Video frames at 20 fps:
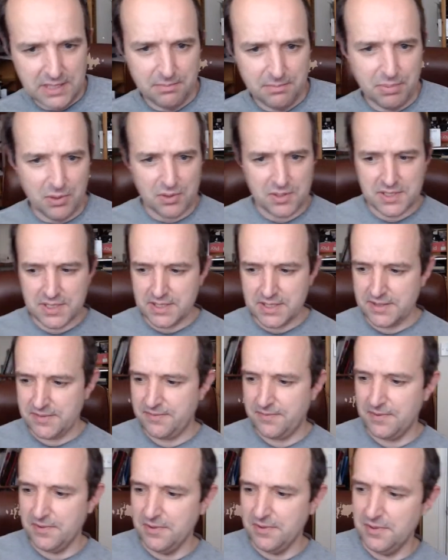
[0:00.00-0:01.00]
in a box
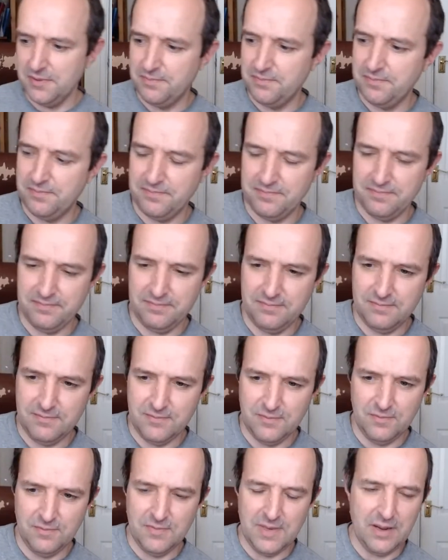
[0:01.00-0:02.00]
for
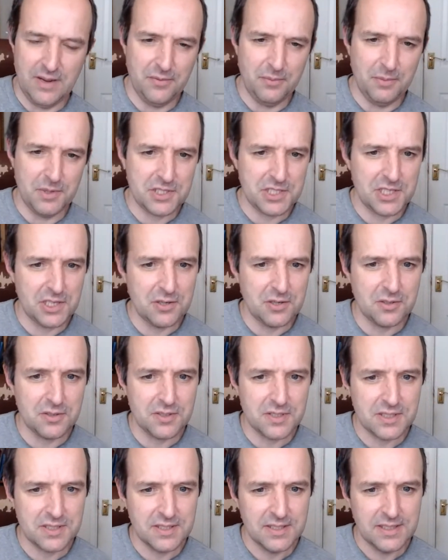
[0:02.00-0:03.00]
however much it
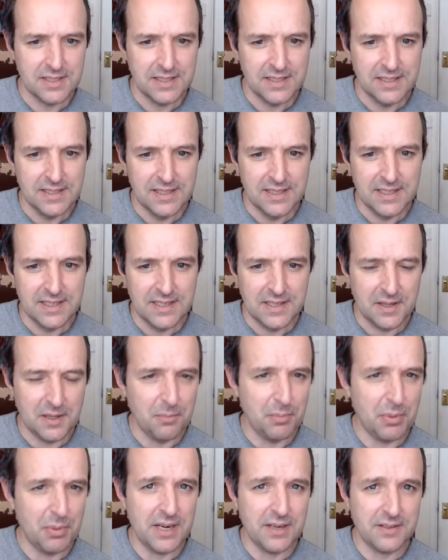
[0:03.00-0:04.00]
costs. The
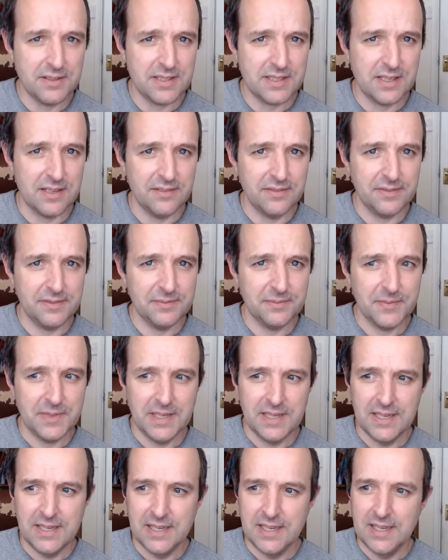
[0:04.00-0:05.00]
brown stuff.
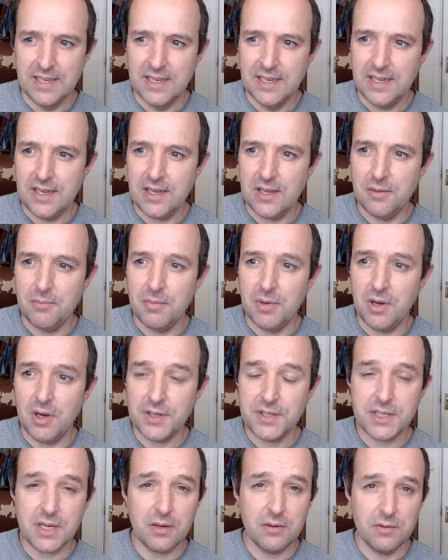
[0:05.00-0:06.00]
I
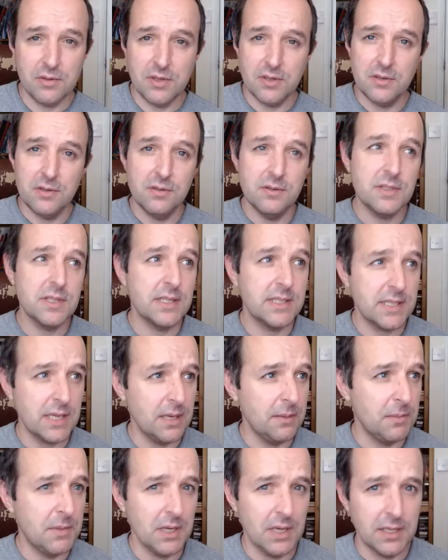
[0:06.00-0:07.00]
don't use a
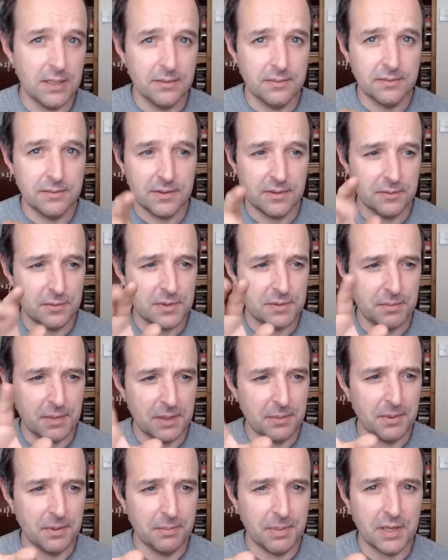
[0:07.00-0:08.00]
tape gun, which
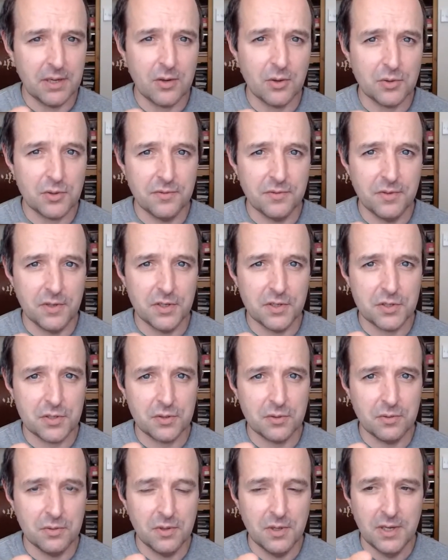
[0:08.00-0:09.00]
may be a bit
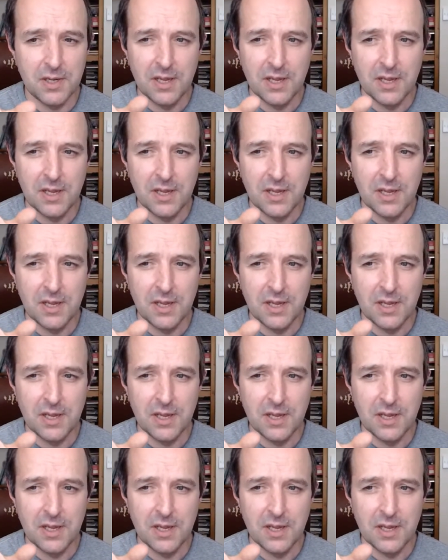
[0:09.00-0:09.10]
controversial.